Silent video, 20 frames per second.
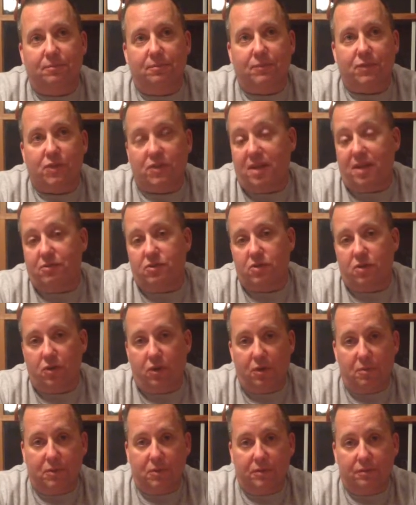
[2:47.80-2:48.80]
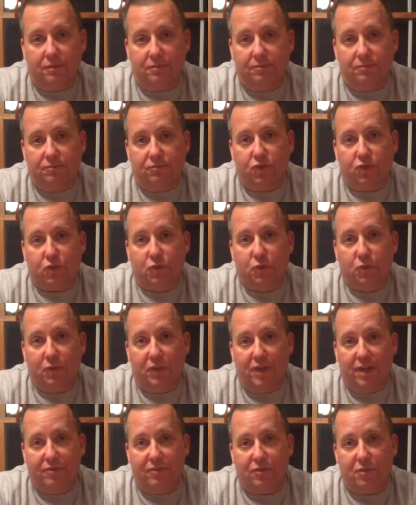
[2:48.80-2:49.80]
so that was a normal school
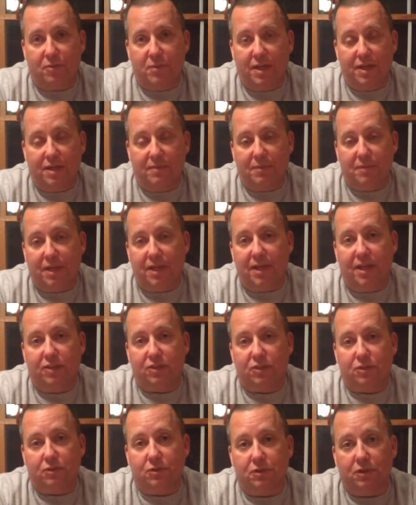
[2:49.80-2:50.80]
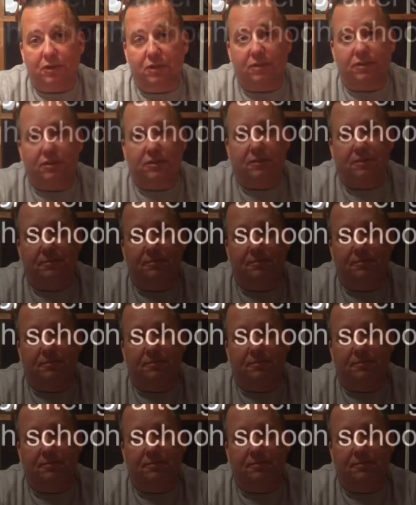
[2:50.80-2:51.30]
day for me in my high school years.